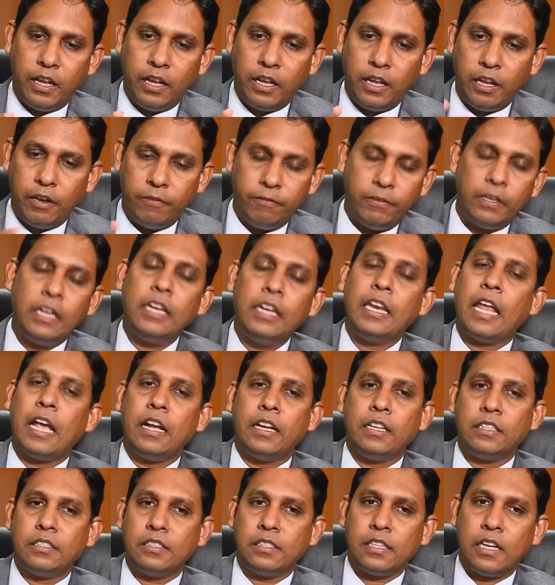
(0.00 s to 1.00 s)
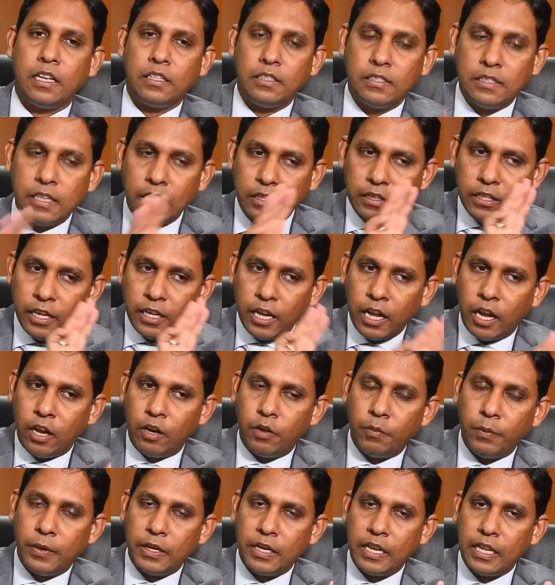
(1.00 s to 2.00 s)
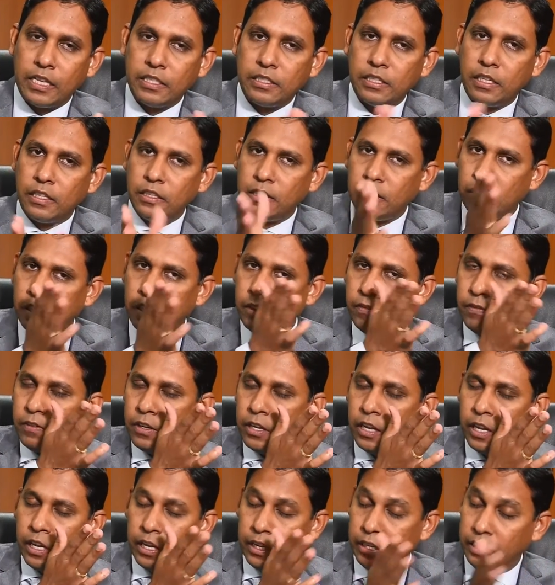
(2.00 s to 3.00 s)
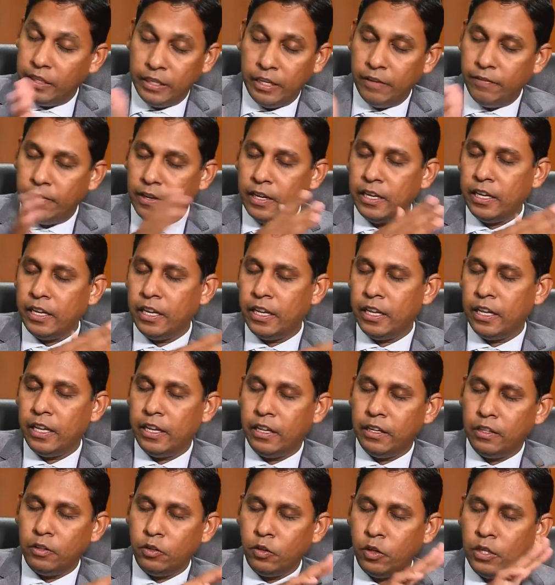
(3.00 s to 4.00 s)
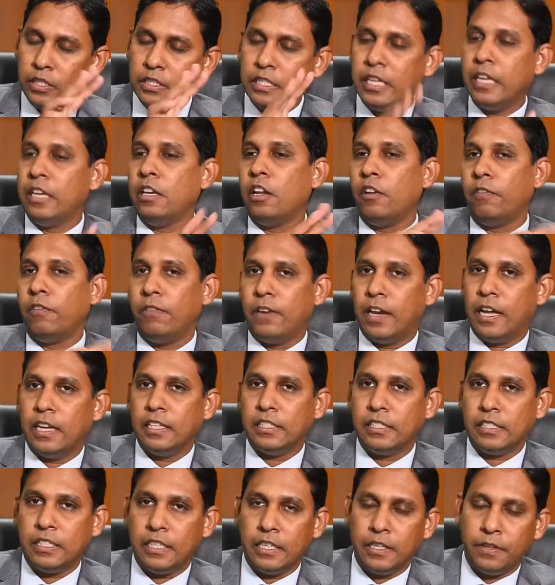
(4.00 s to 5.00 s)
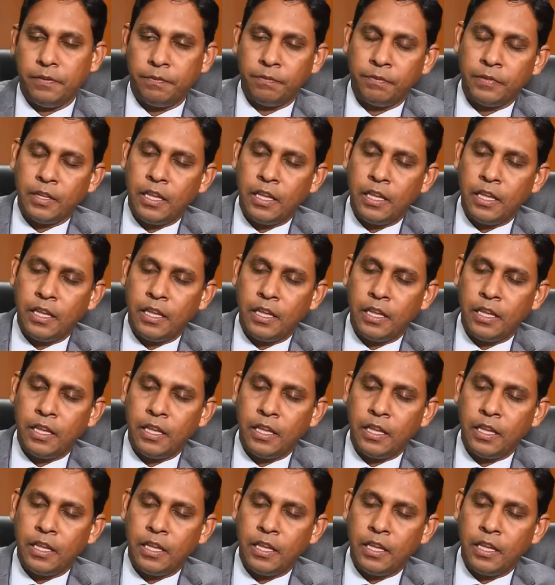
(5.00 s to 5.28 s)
hefty tax cuts that the government has received given towards the end of last year